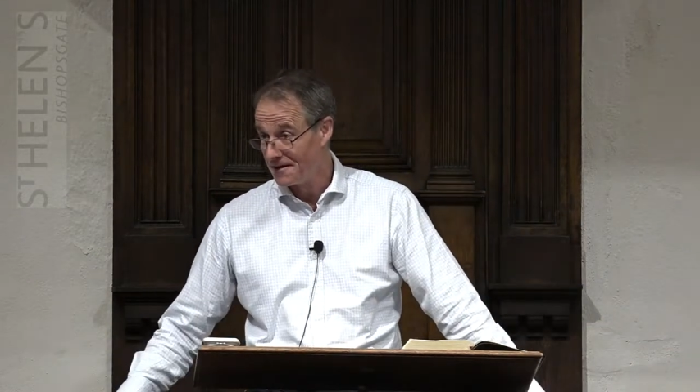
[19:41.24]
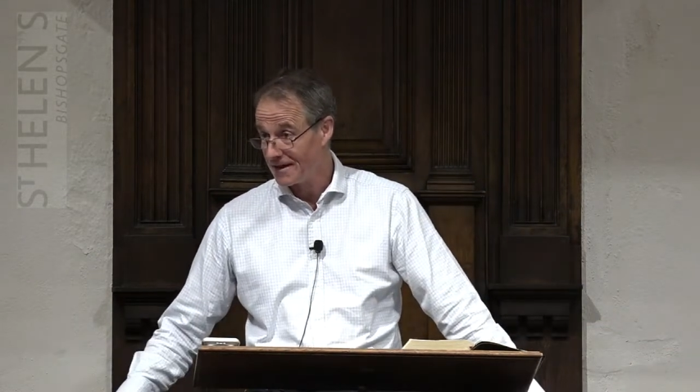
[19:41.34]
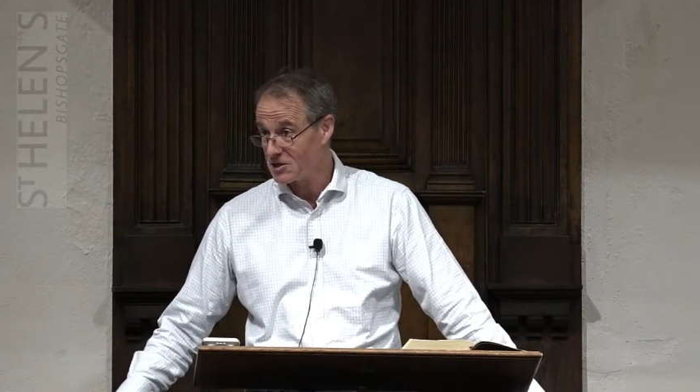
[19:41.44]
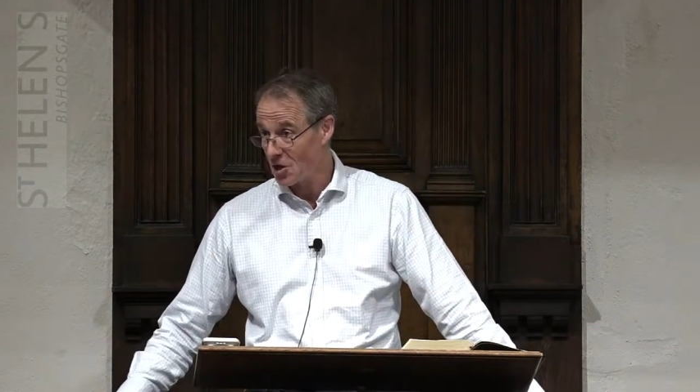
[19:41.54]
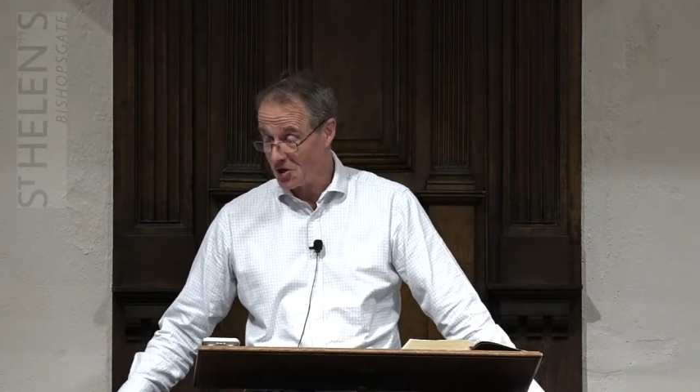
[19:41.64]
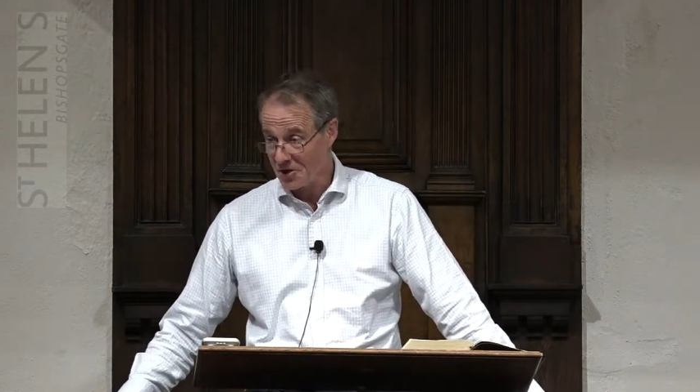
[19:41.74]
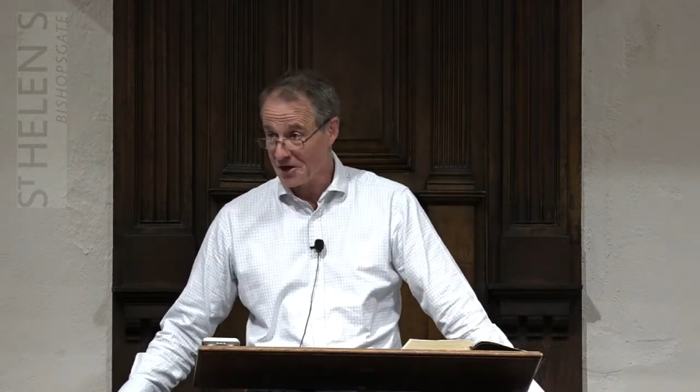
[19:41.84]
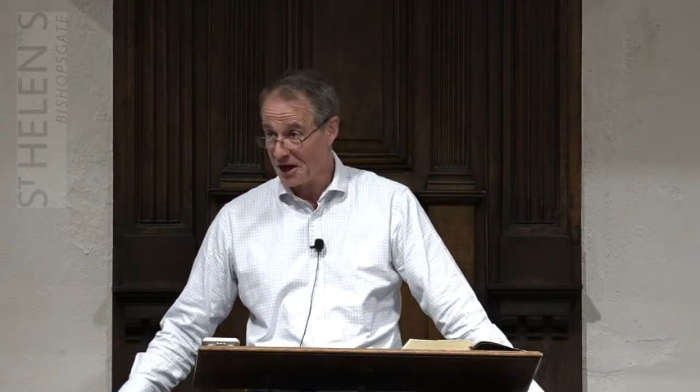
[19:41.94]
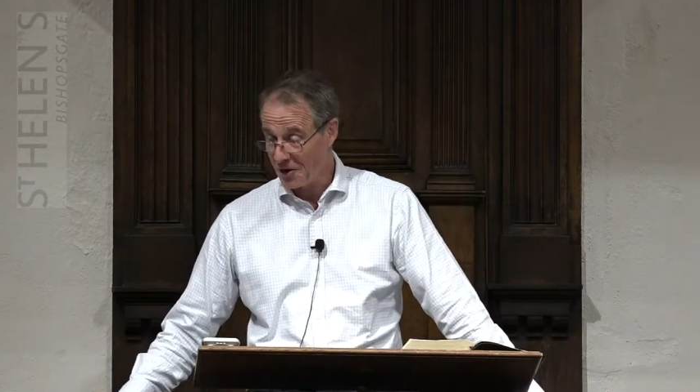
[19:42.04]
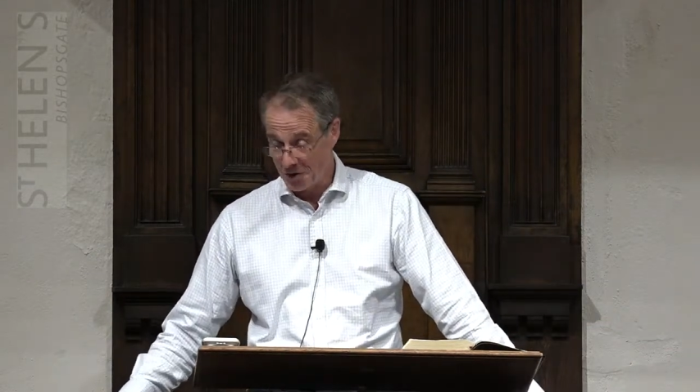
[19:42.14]
It's
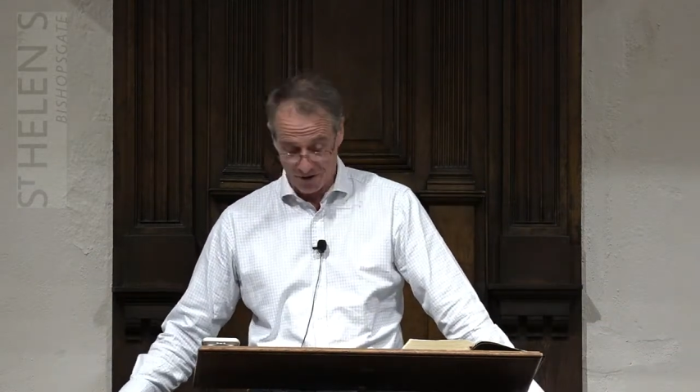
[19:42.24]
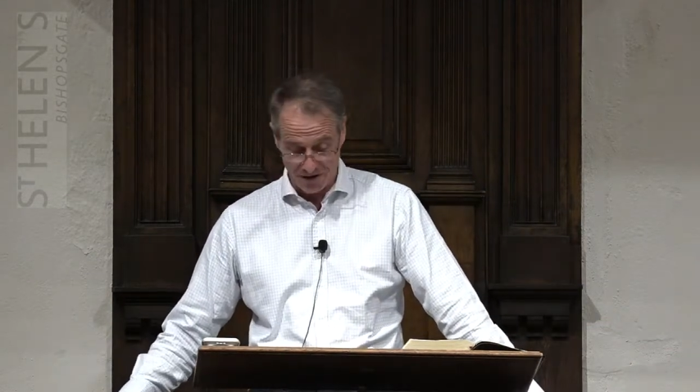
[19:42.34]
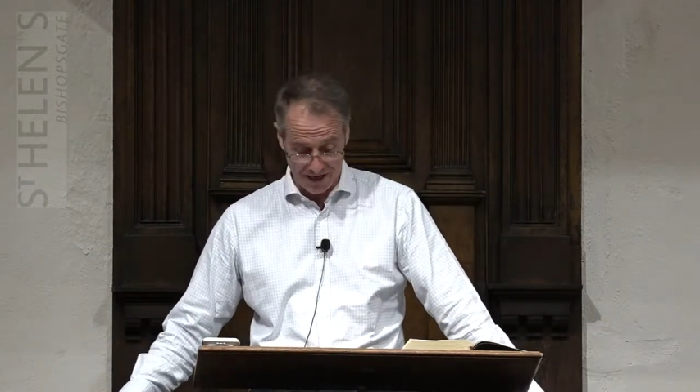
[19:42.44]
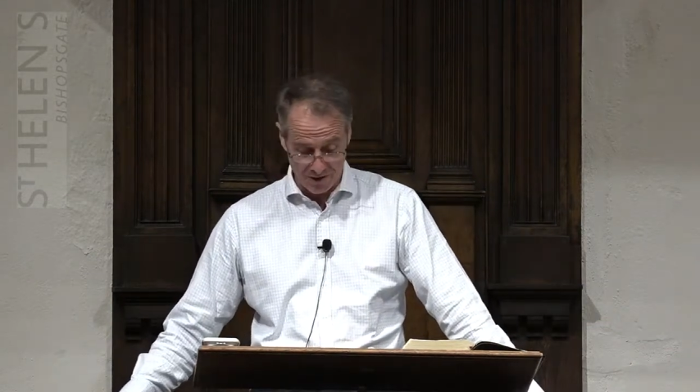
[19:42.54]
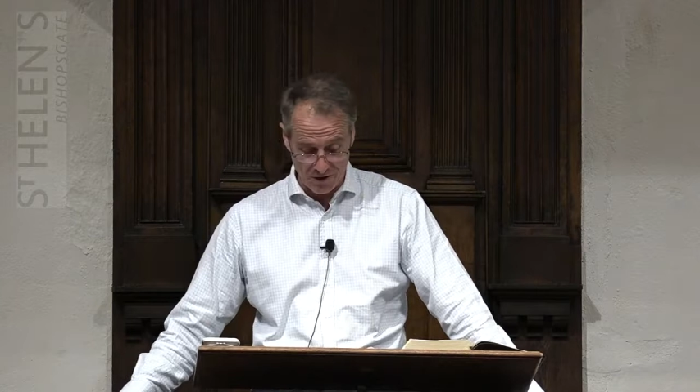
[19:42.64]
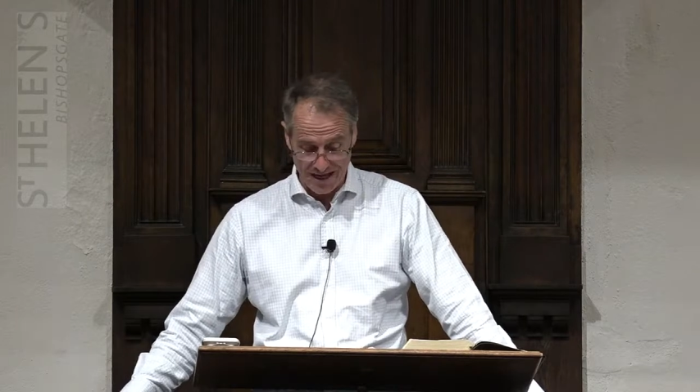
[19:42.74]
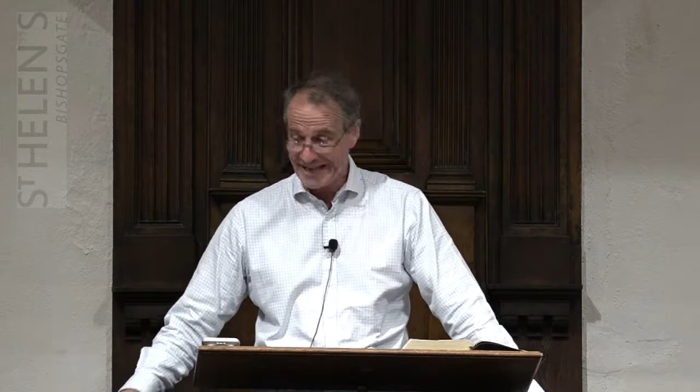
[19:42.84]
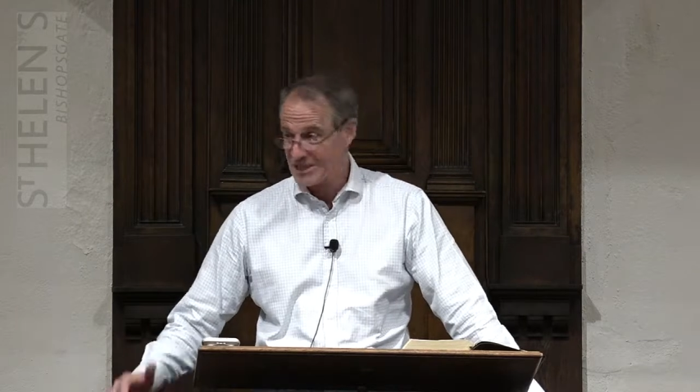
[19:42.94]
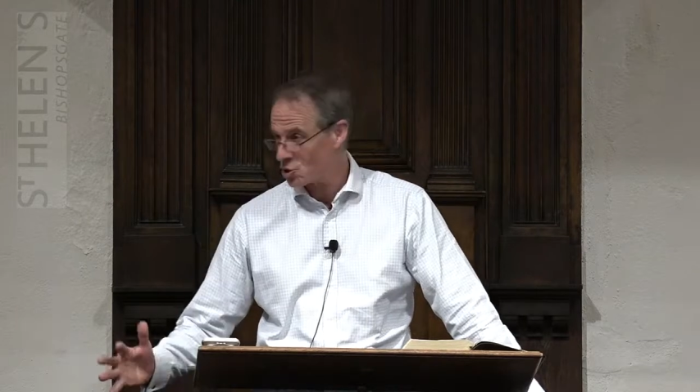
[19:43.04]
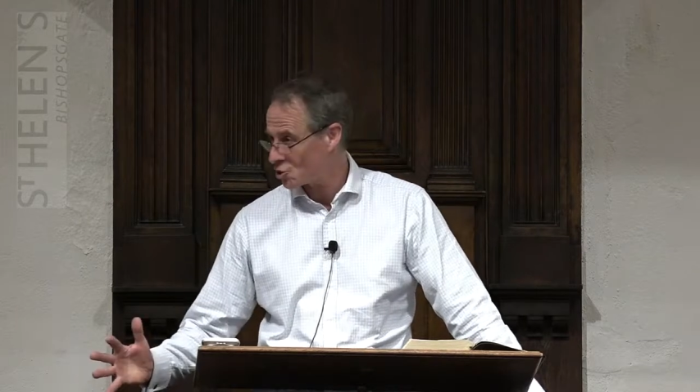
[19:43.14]
on and on and on.
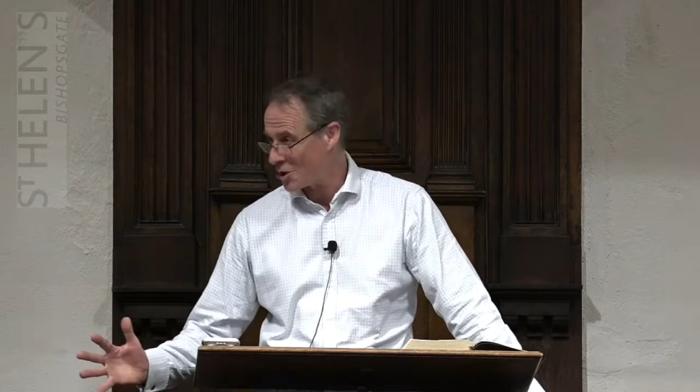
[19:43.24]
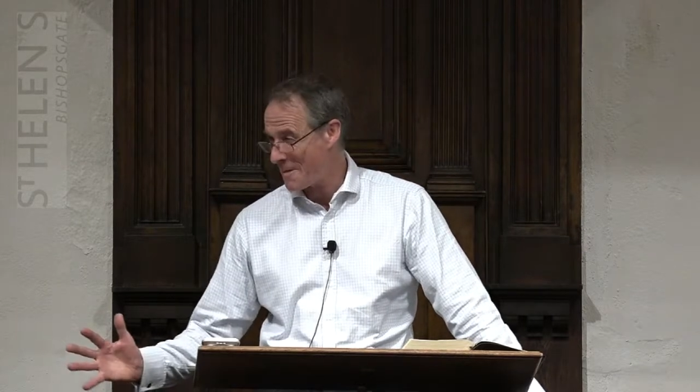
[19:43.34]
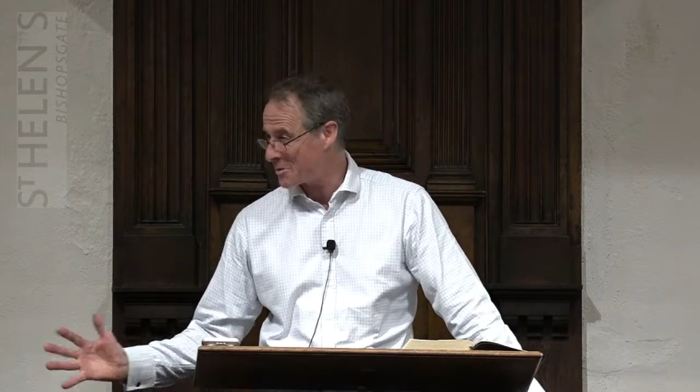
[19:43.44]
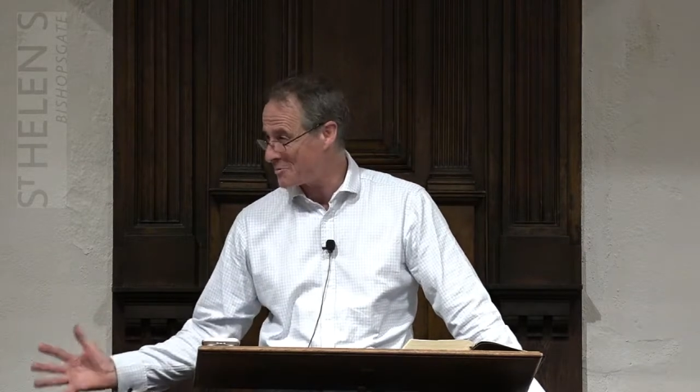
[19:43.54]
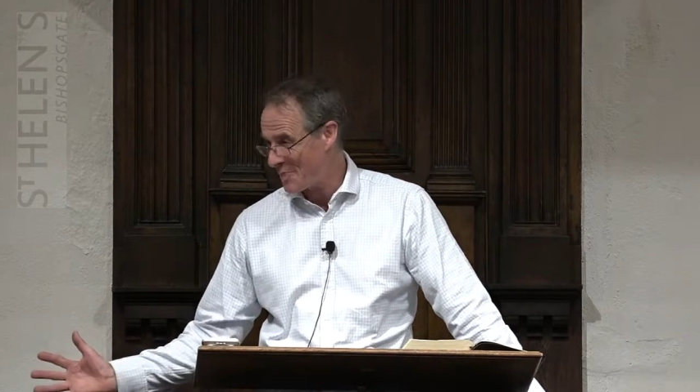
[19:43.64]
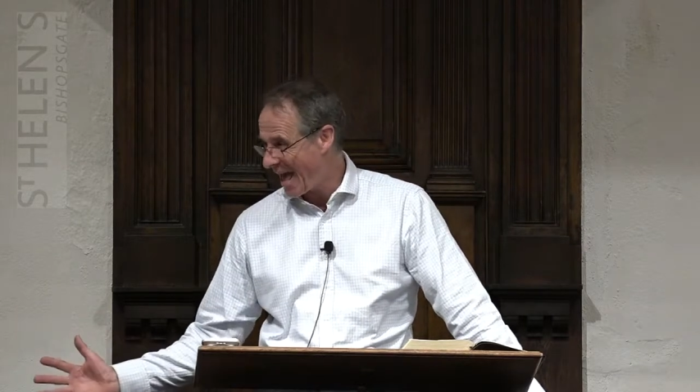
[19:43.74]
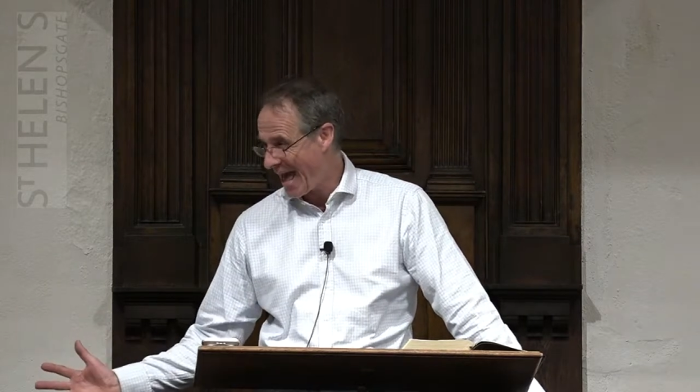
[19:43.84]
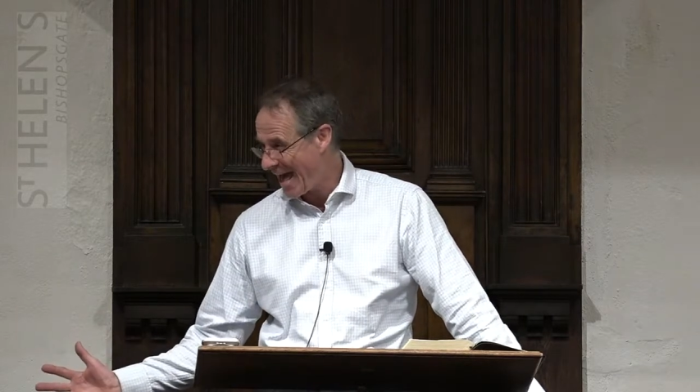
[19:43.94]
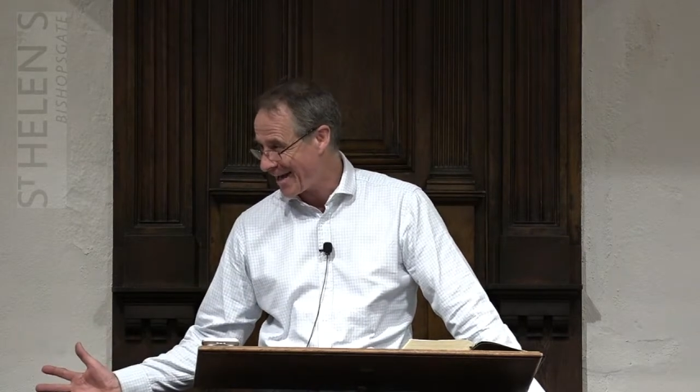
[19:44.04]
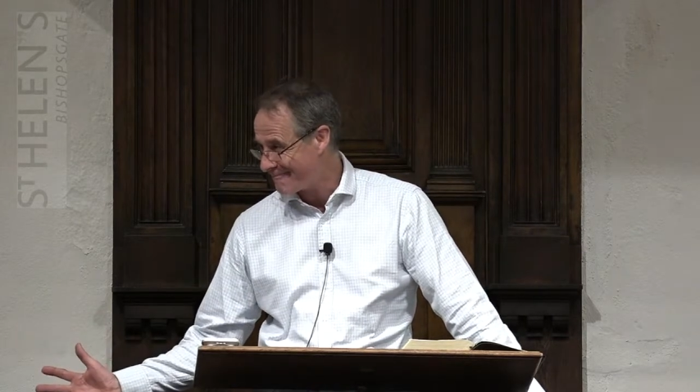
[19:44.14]
It's stripped
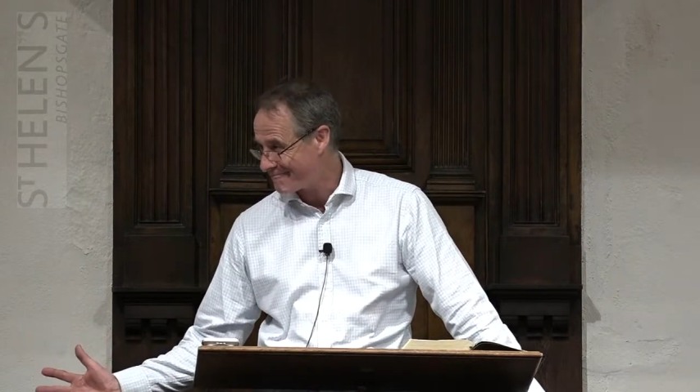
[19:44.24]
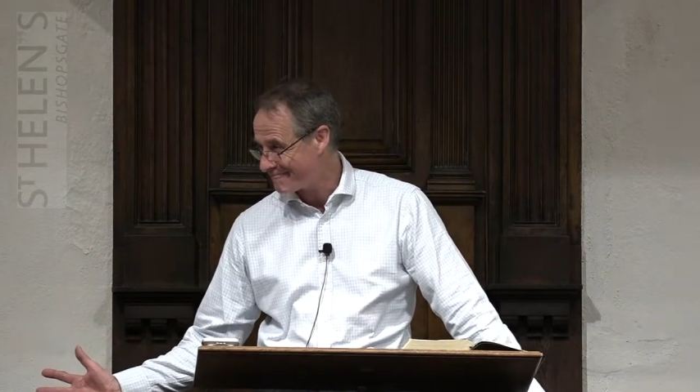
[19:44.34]
bare.